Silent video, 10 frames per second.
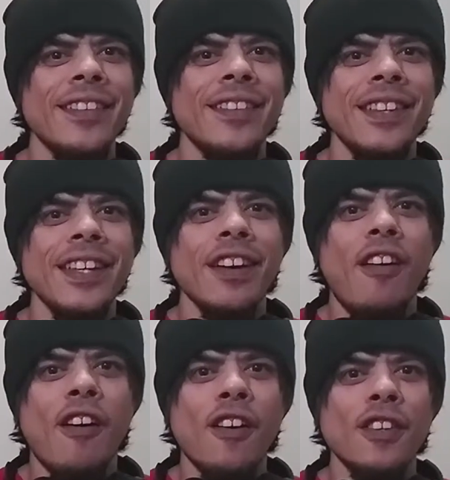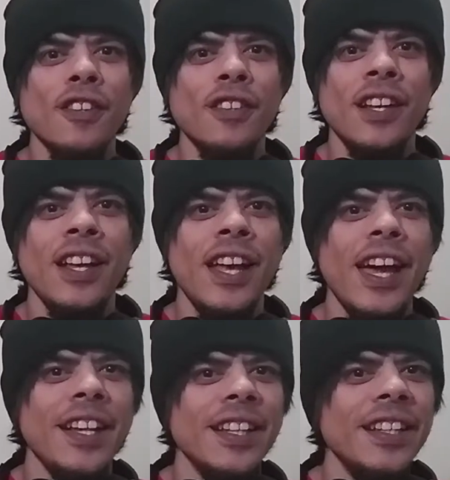Seeing Arnold
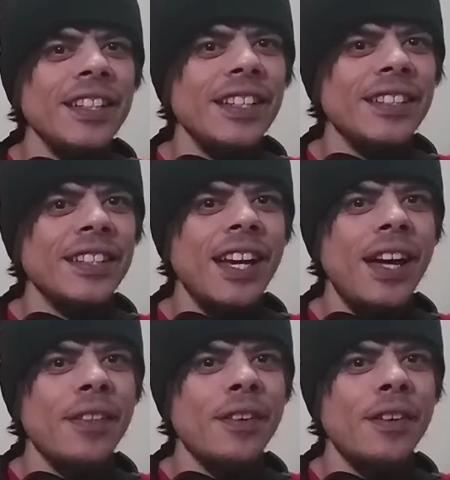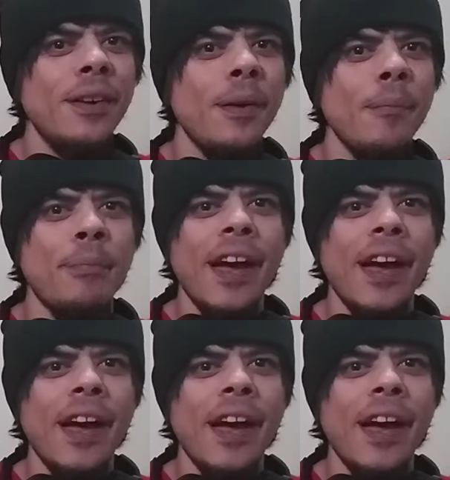and Linda together,